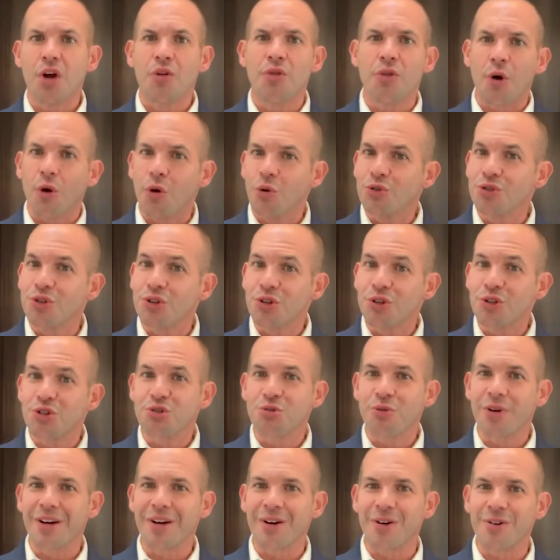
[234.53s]
Those are the
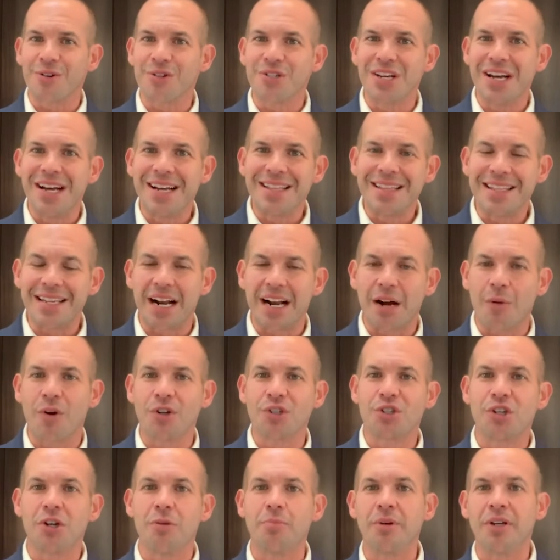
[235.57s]
triggers that I
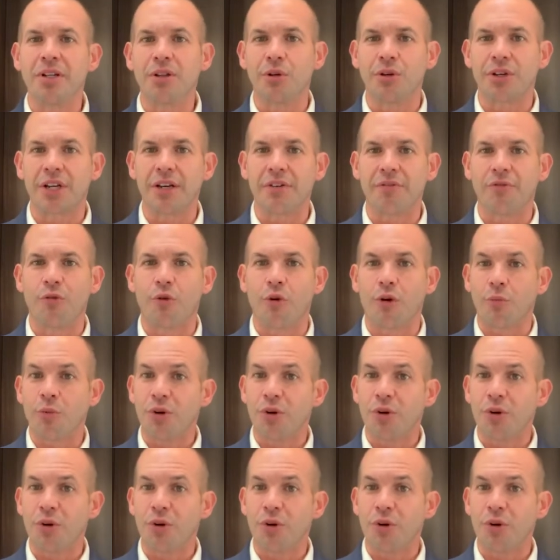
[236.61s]
want you to be looking for.